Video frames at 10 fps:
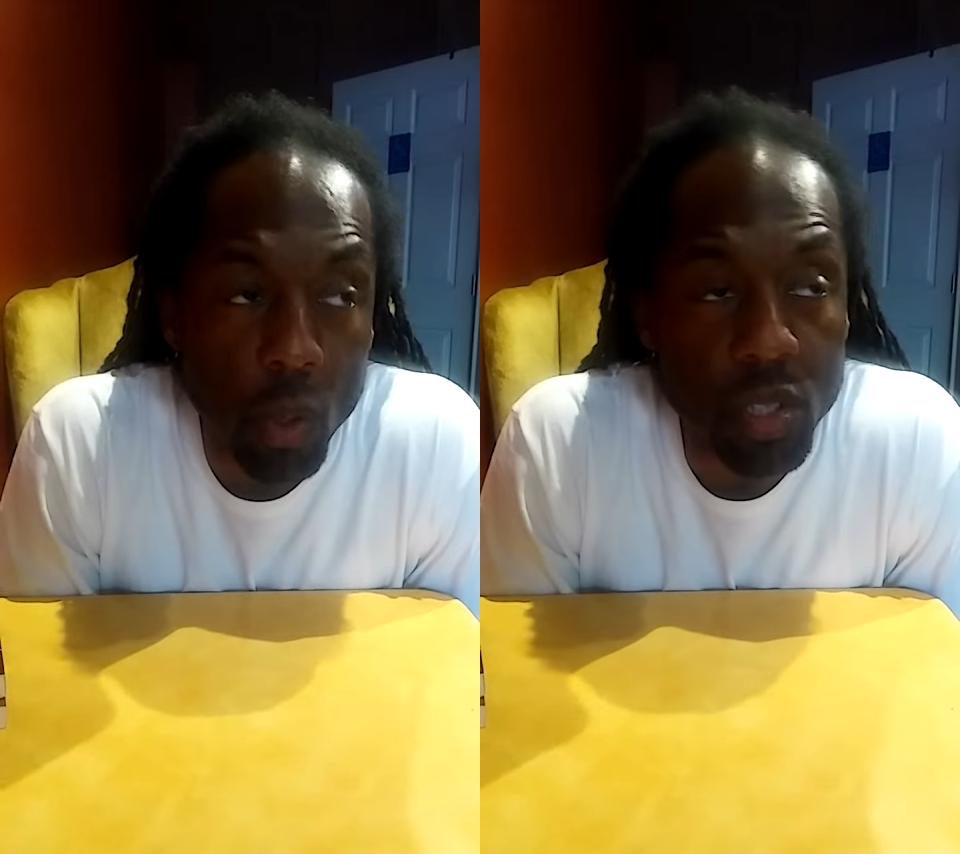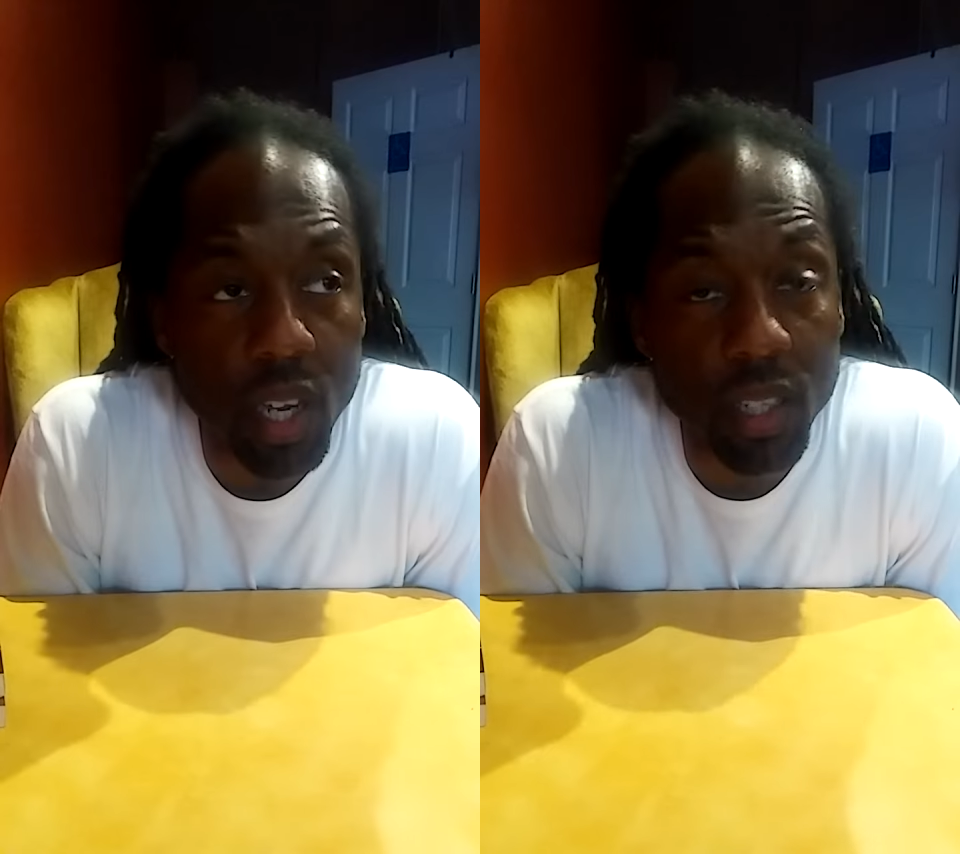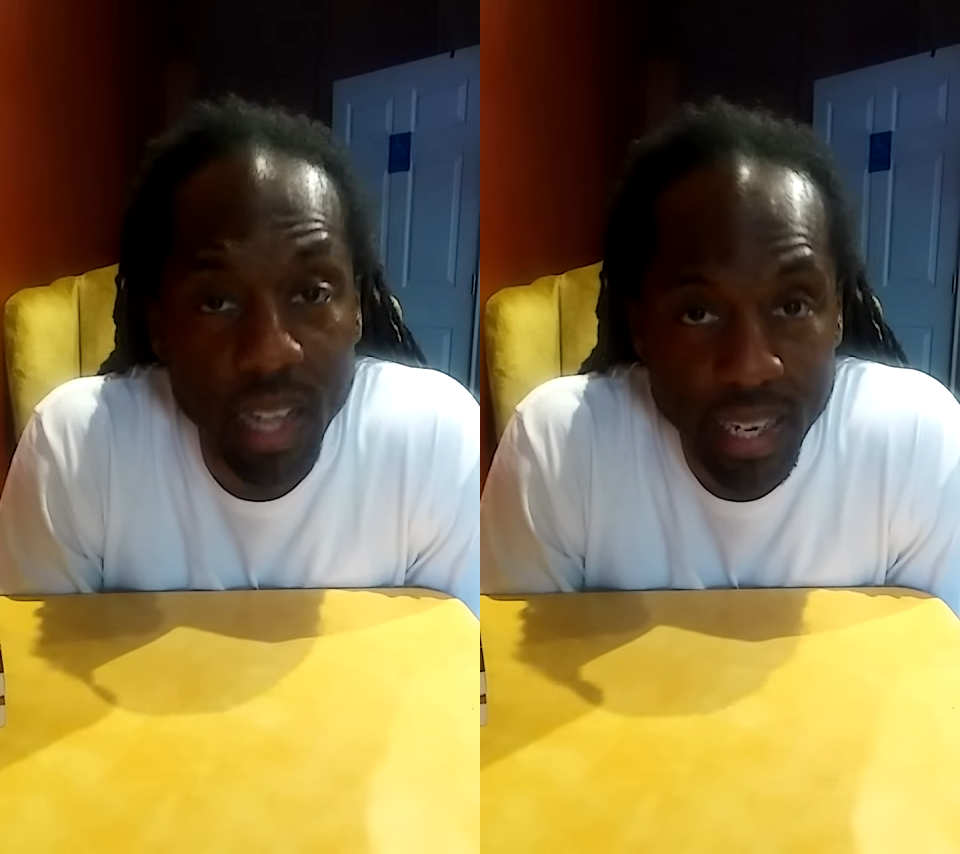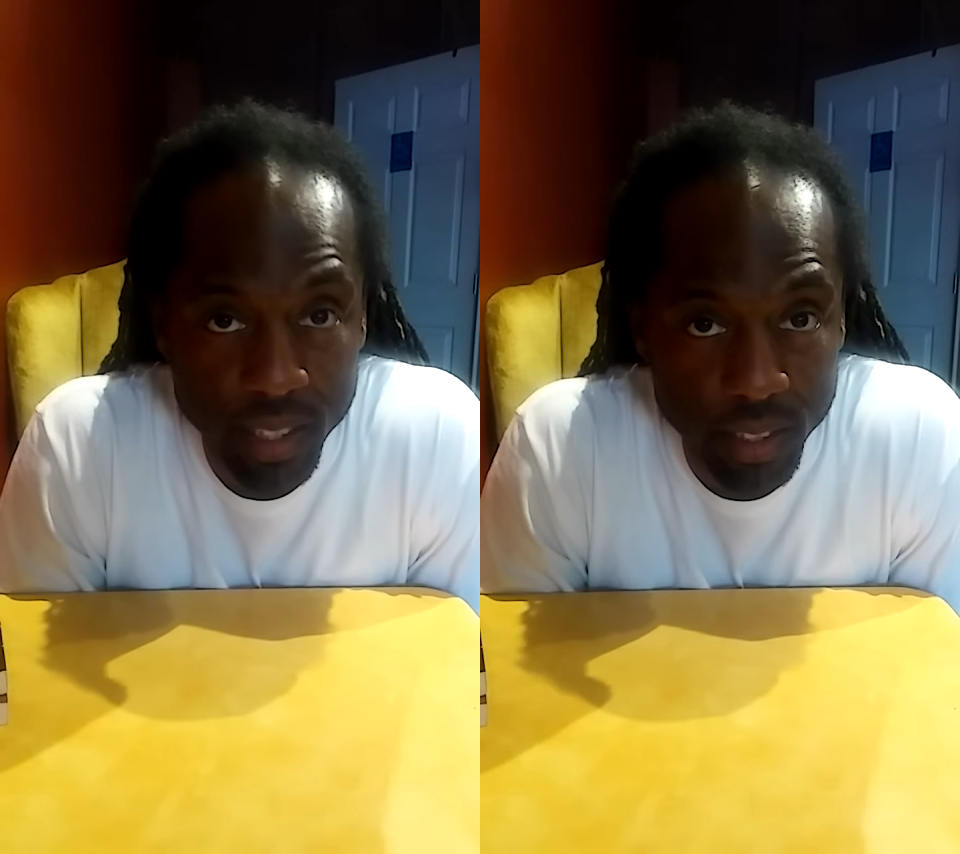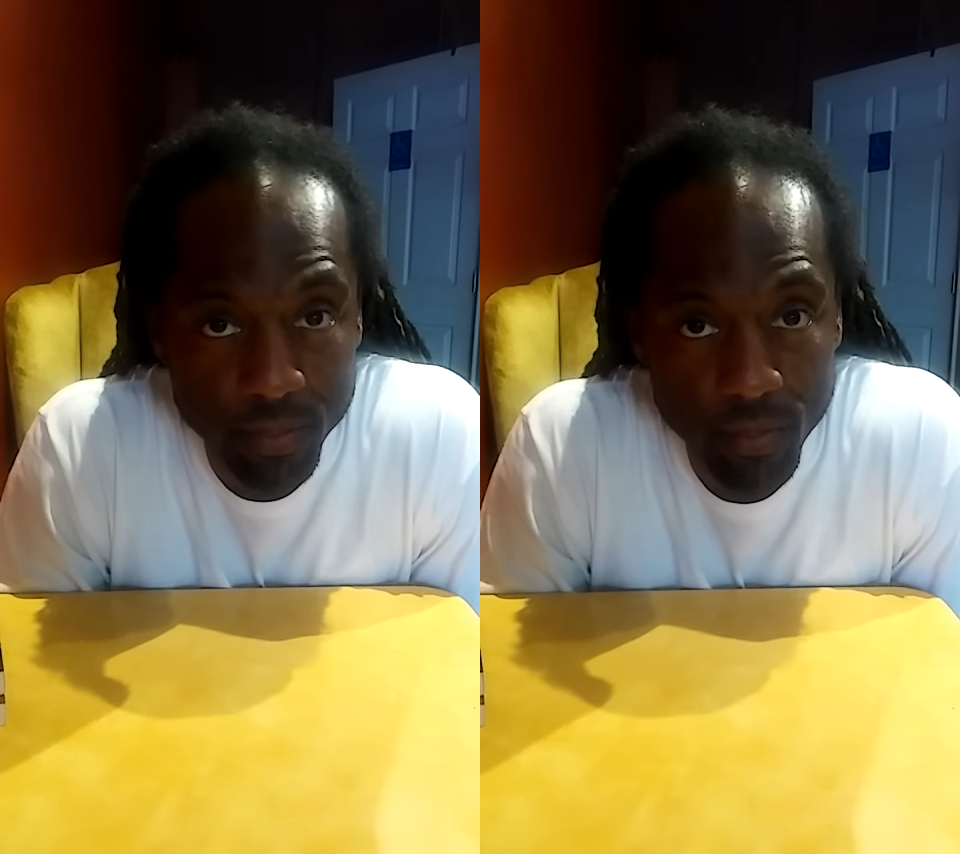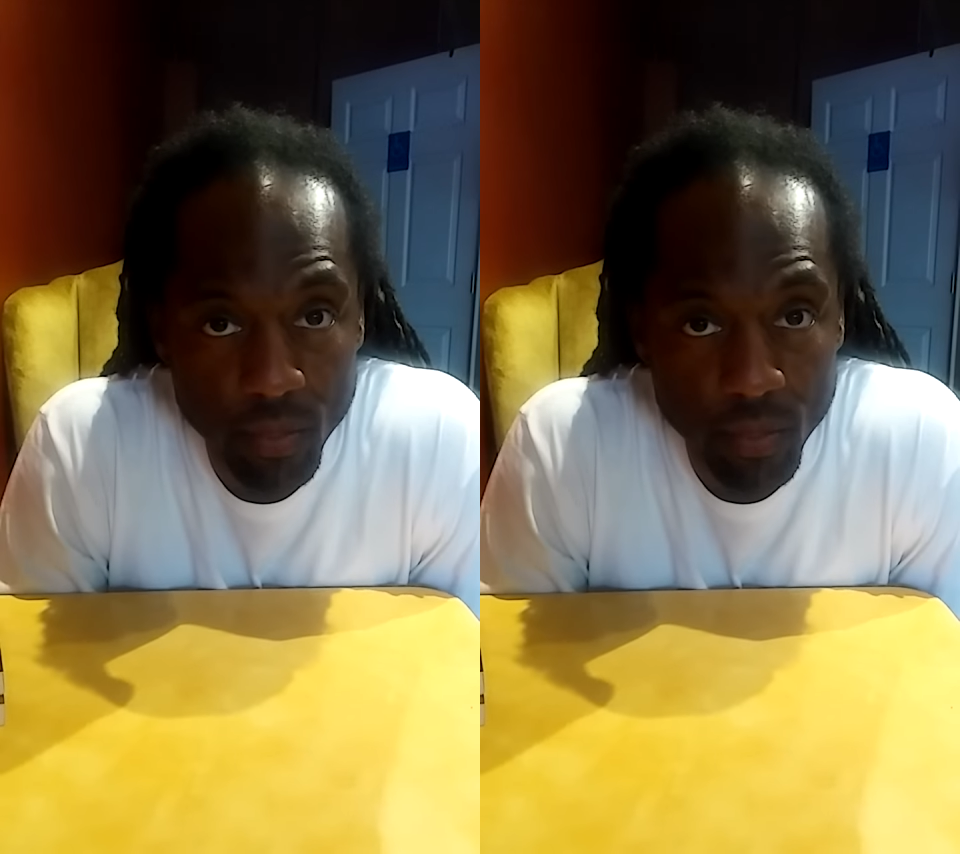most unlikely.